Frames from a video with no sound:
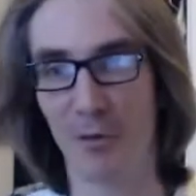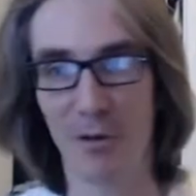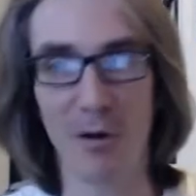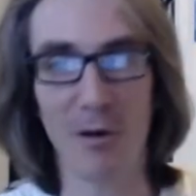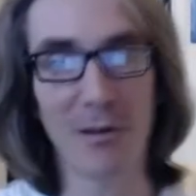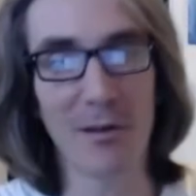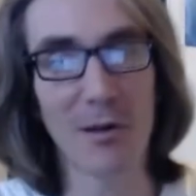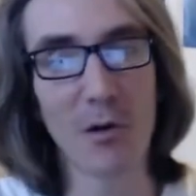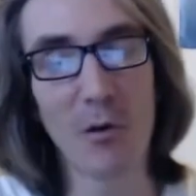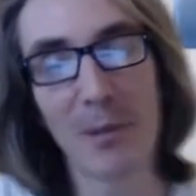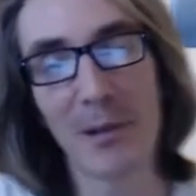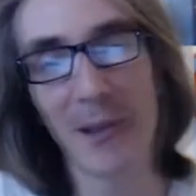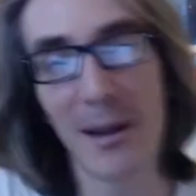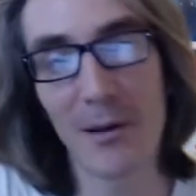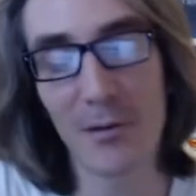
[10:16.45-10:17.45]
It was called "An
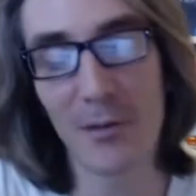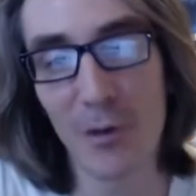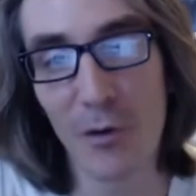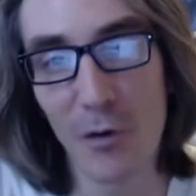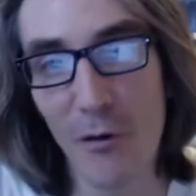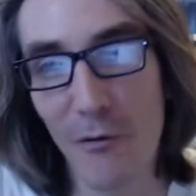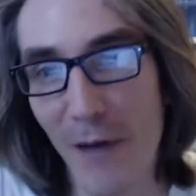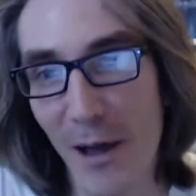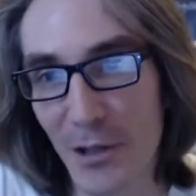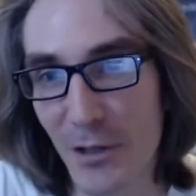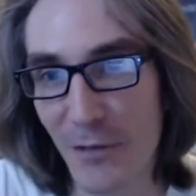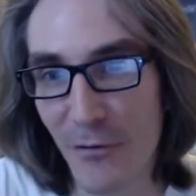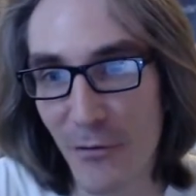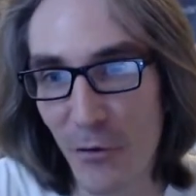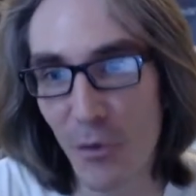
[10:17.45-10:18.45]
Open Letter to an
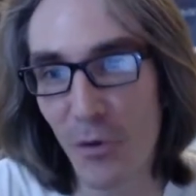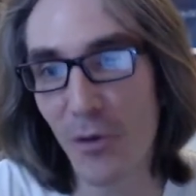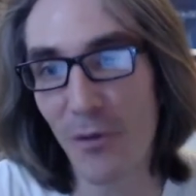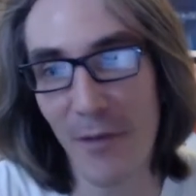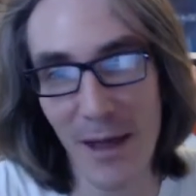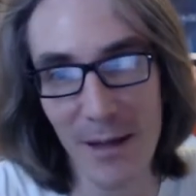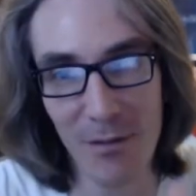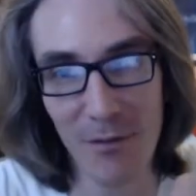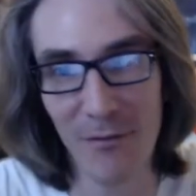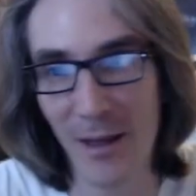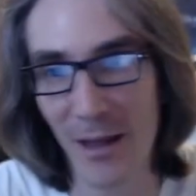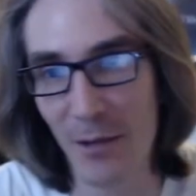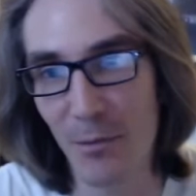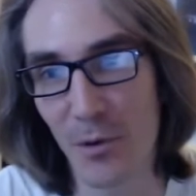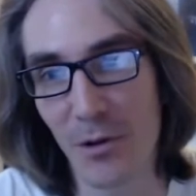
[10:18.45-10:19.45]
Old-Fashioned Fool." That's
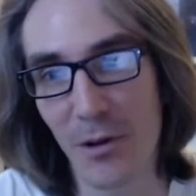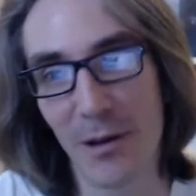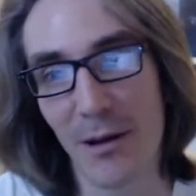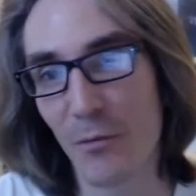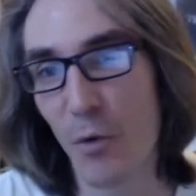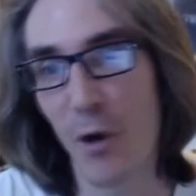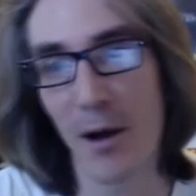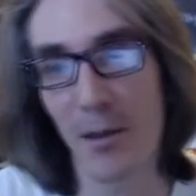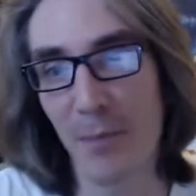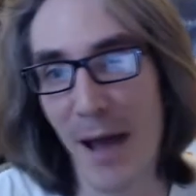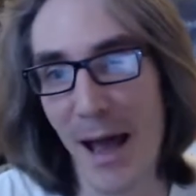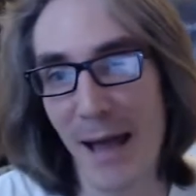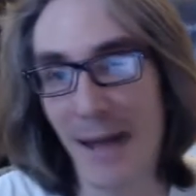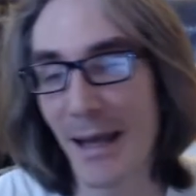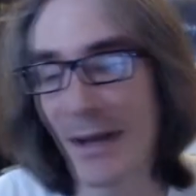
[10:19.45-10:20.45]
available on
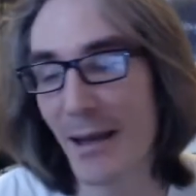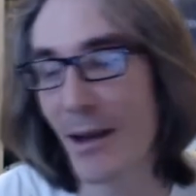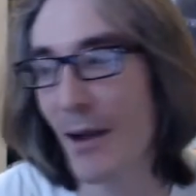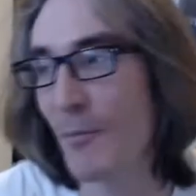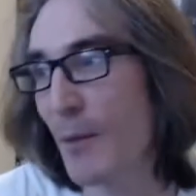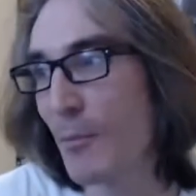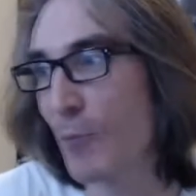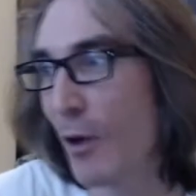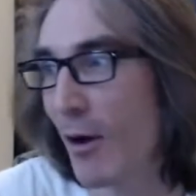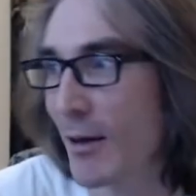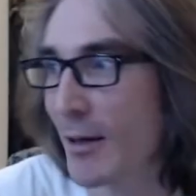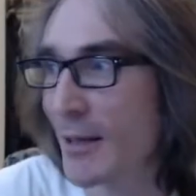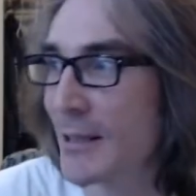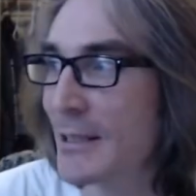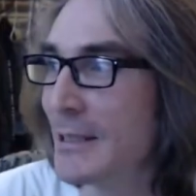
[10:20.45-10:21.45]
Wattpad and on my
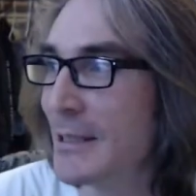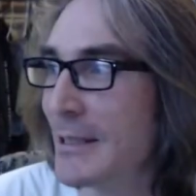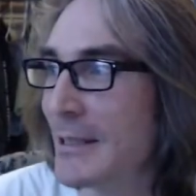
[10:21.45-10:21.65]
blog.